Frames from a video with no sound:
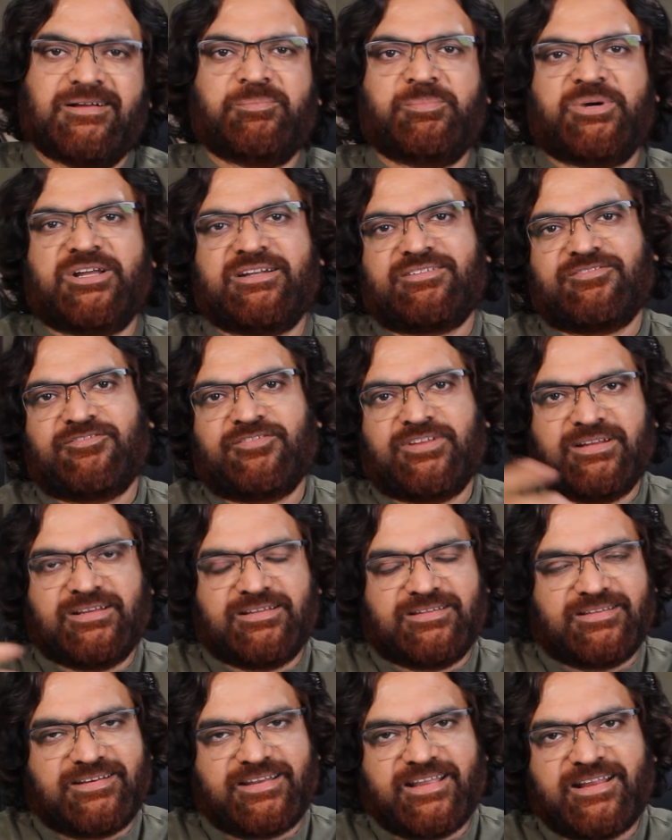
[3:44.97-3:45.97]
but
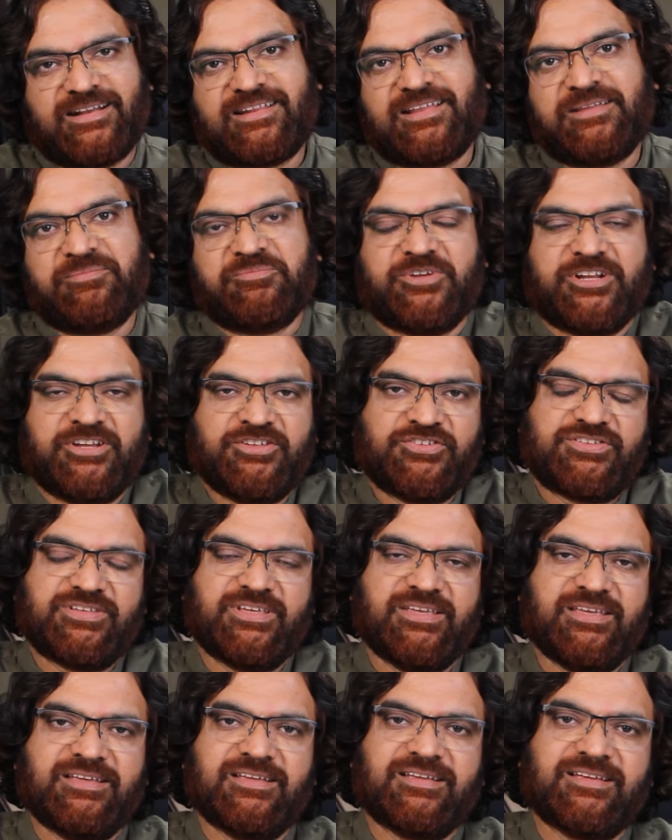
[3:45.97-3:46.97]
when the daytime when you
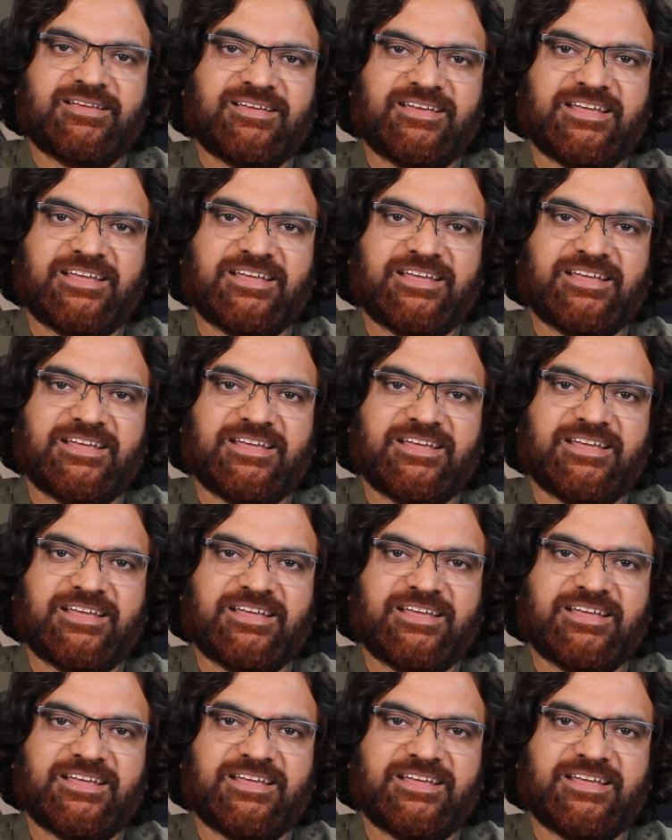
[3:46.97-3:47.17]
see,